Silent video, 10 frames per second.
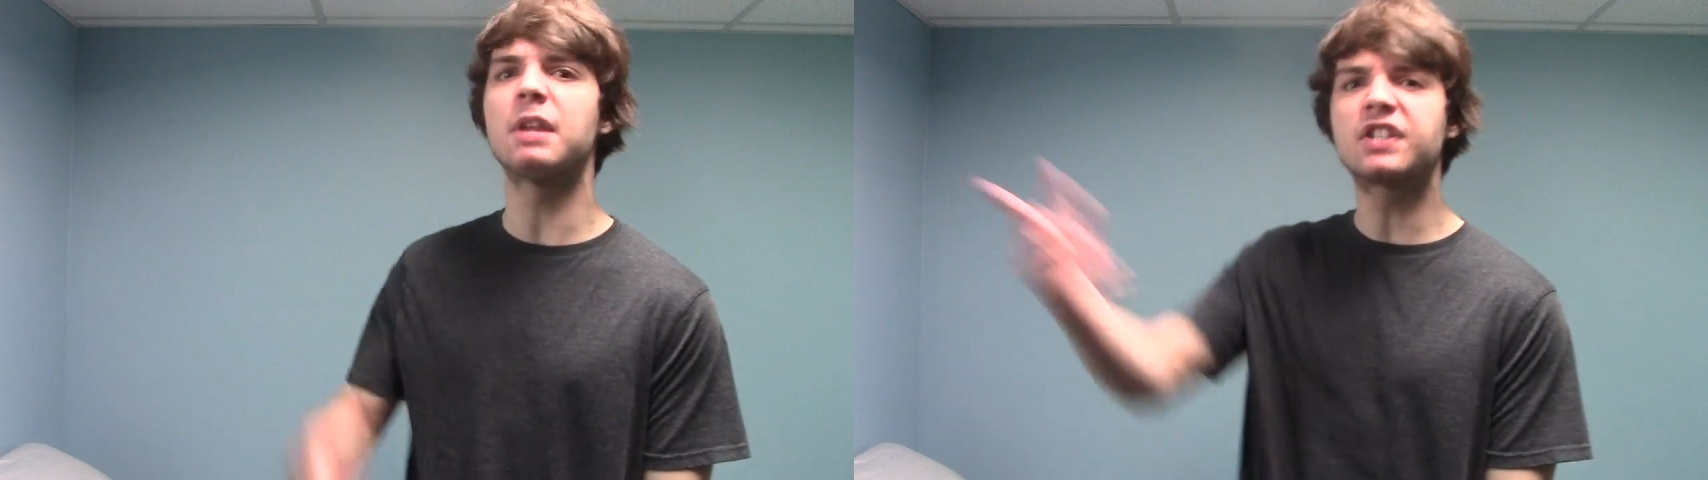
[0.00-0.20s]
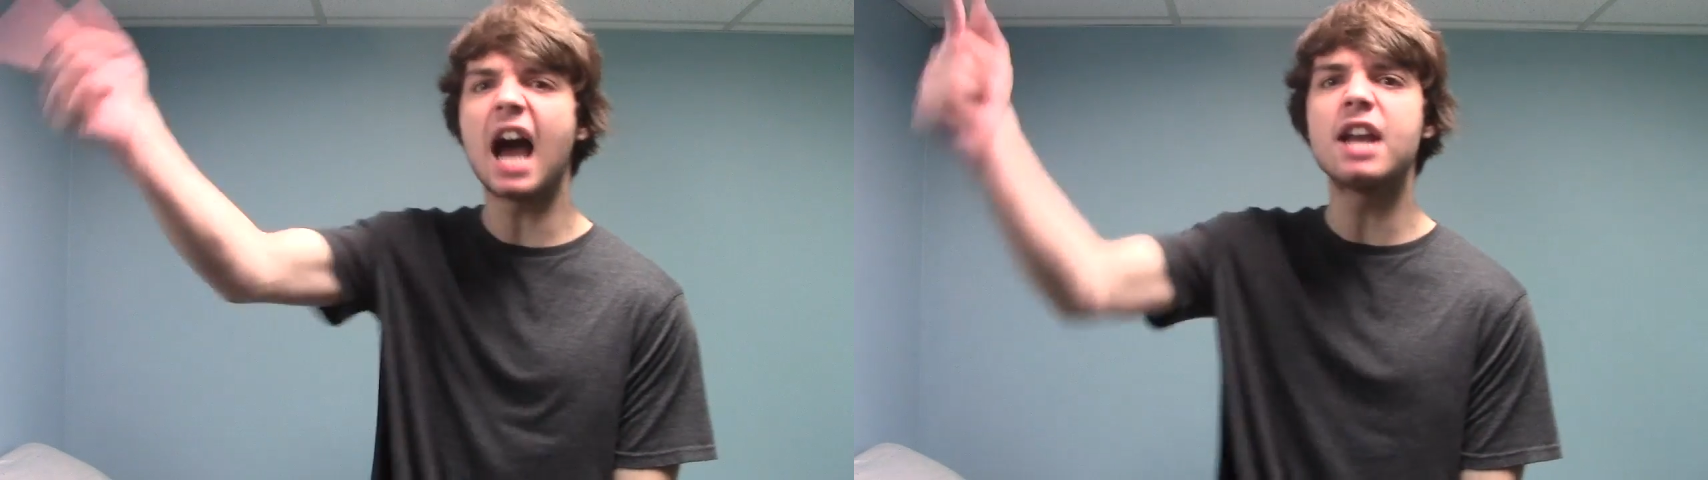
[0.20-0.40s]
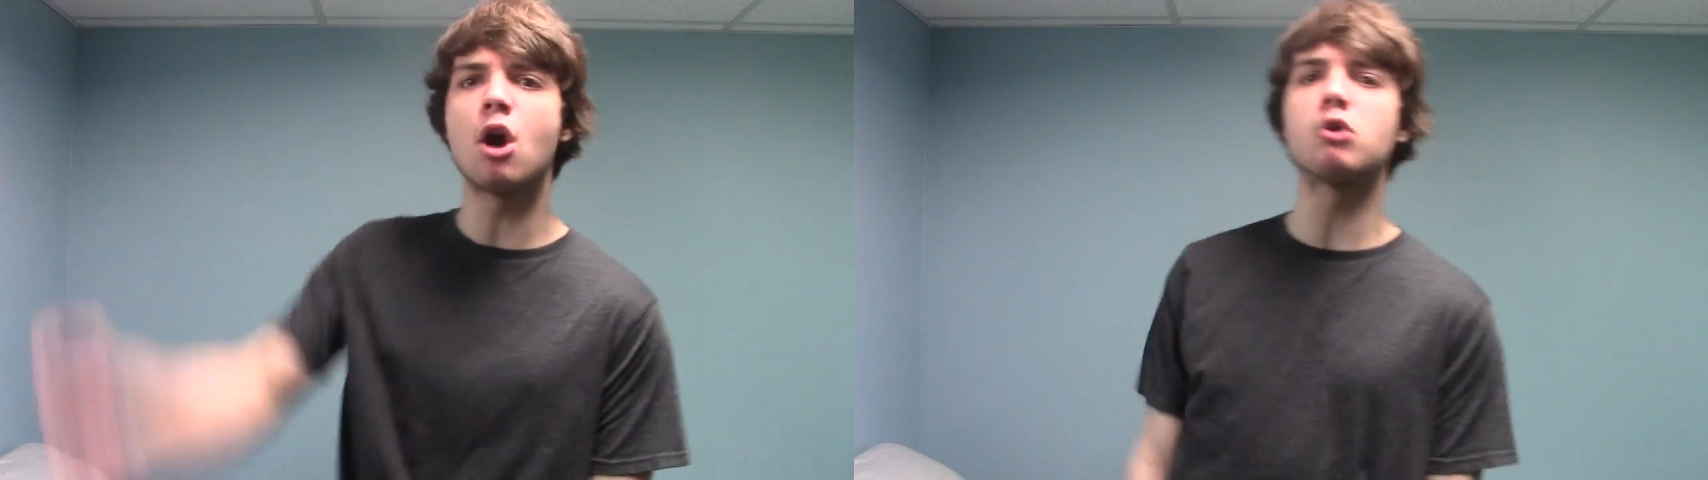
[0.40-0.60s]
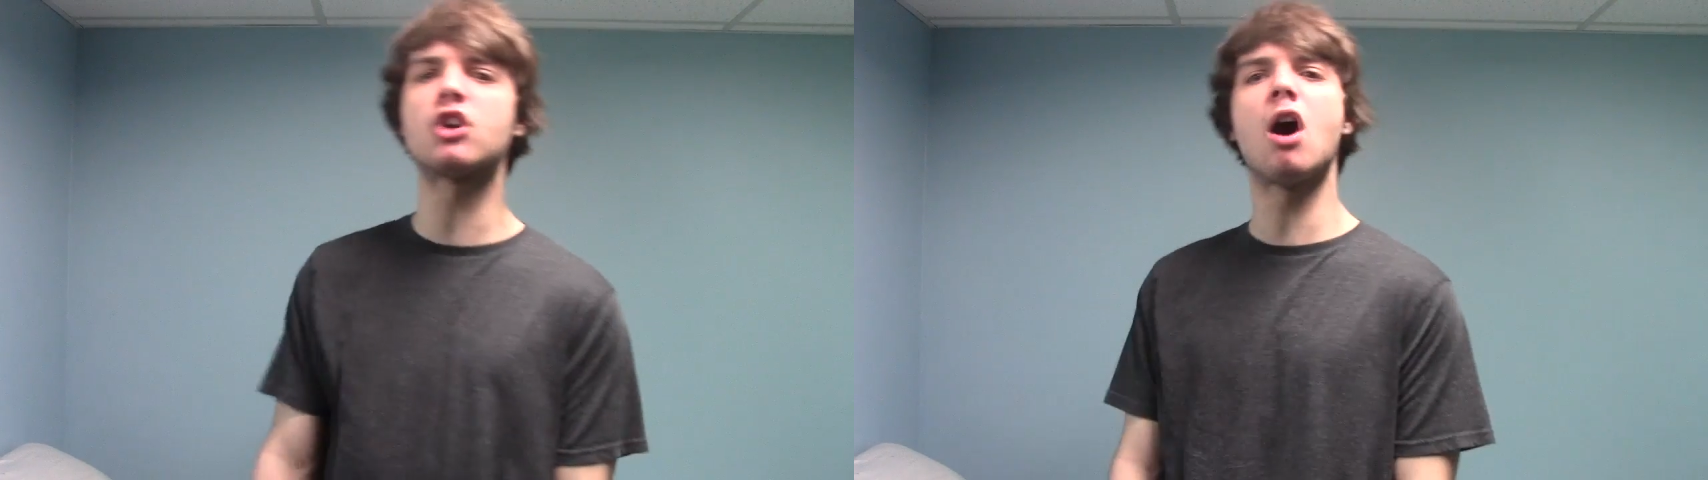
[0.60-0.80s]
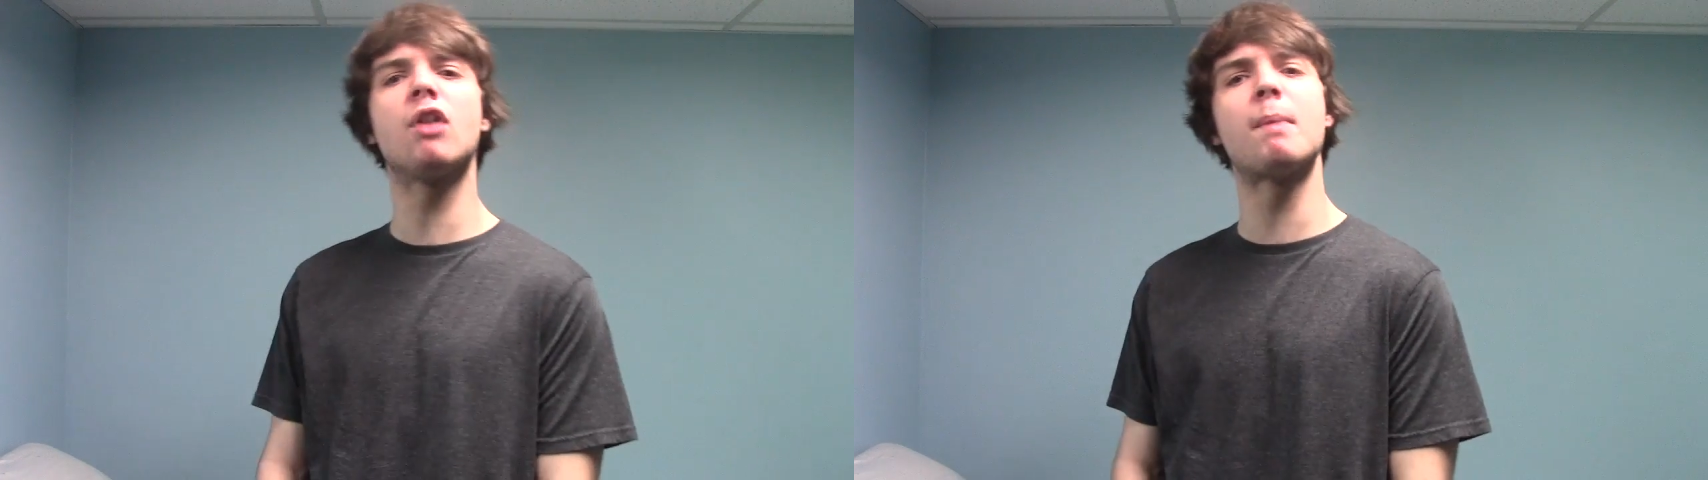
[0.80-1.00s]
This guy knows
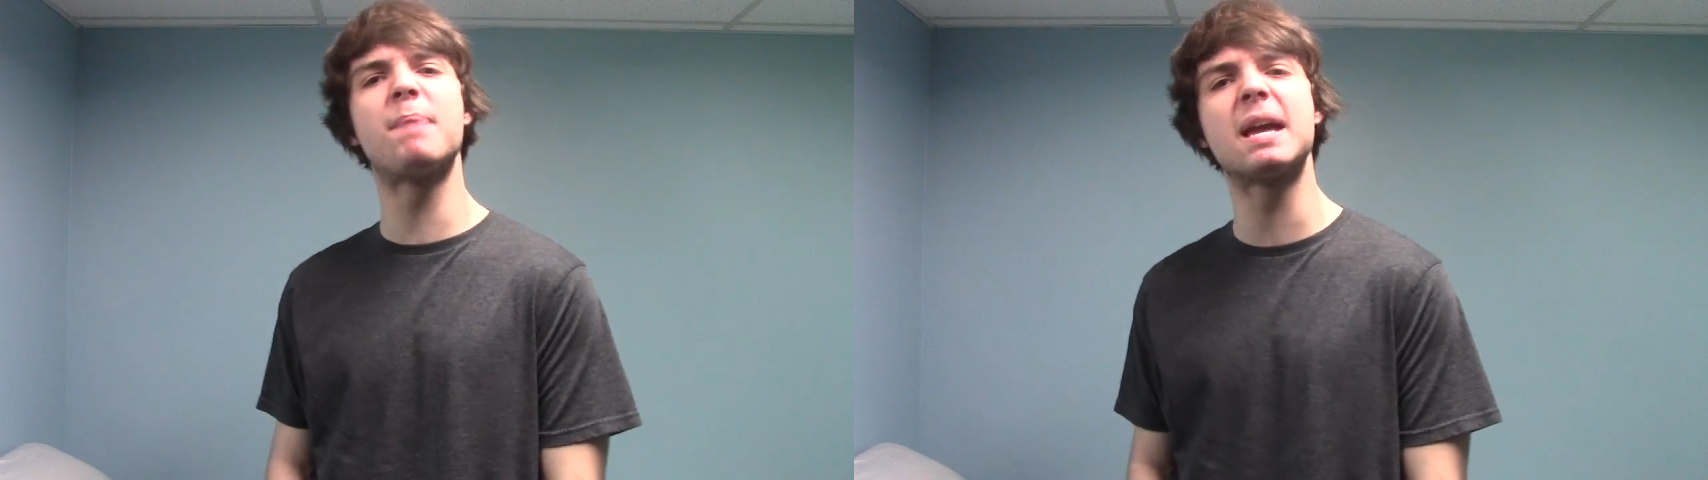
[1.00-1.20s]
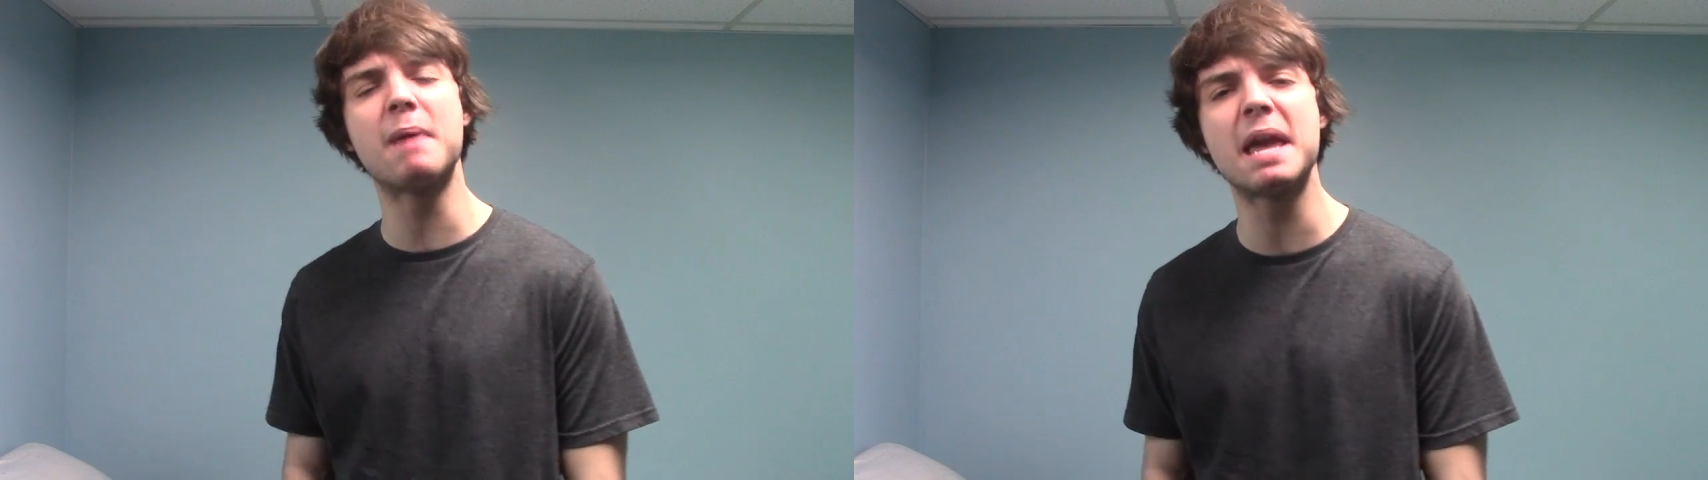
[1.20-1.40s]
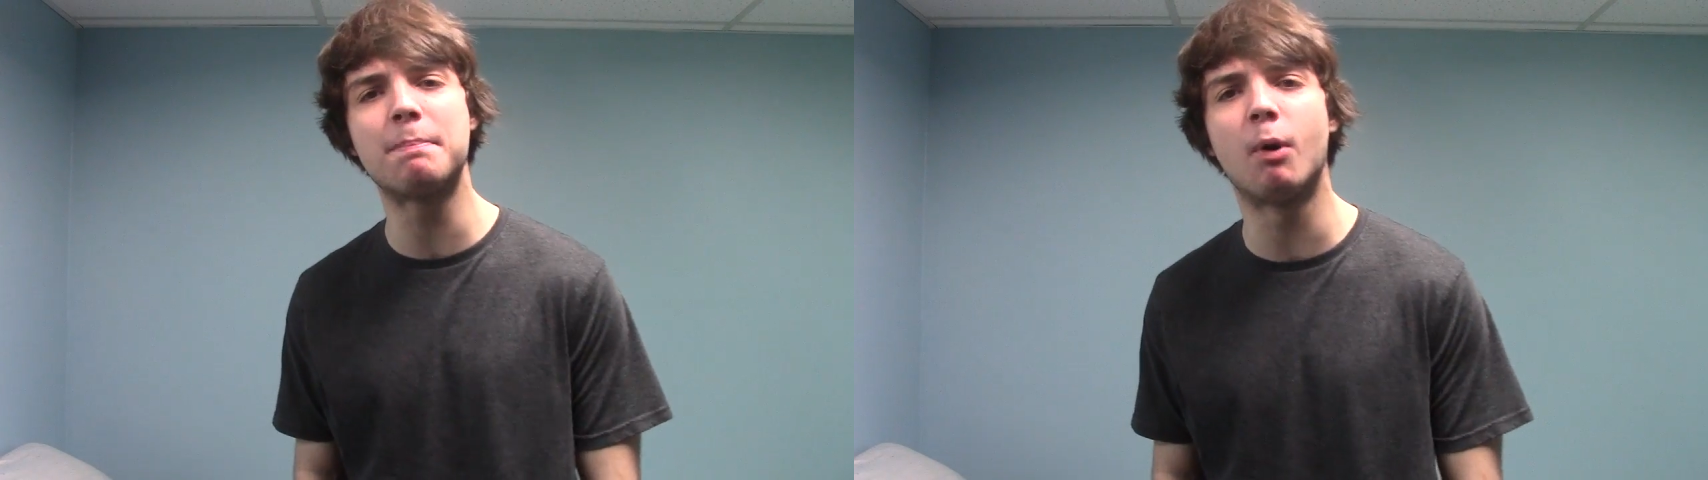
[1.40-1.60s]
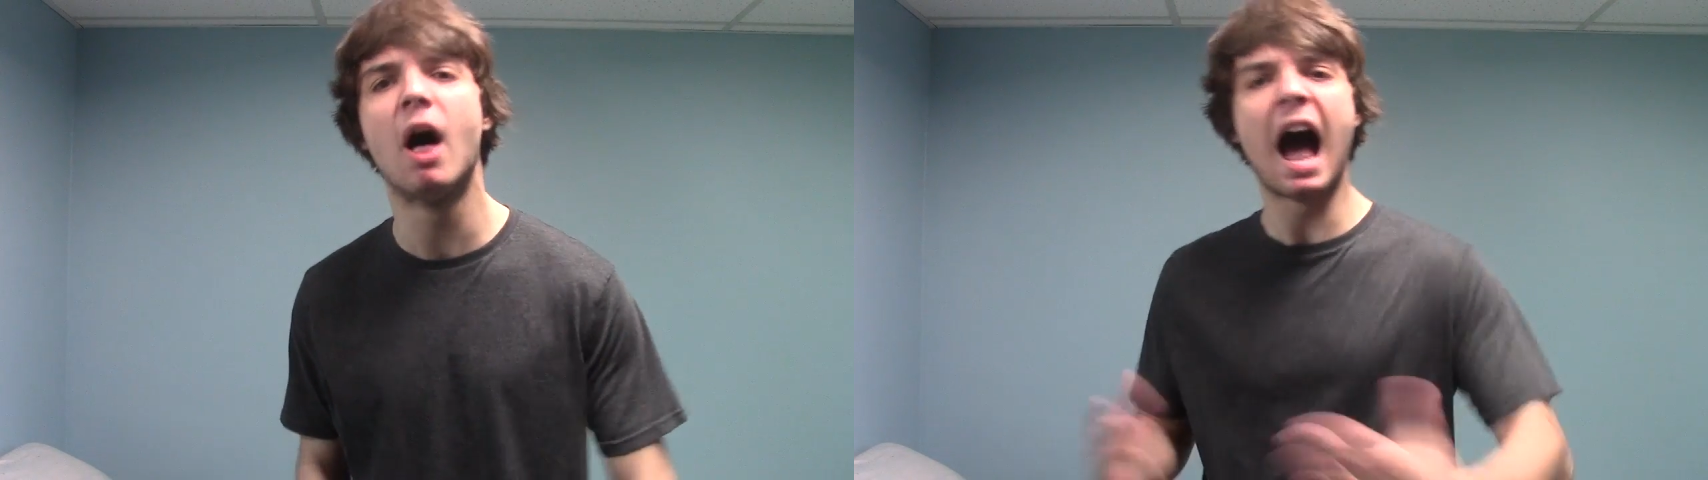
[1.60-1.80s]
all the big people.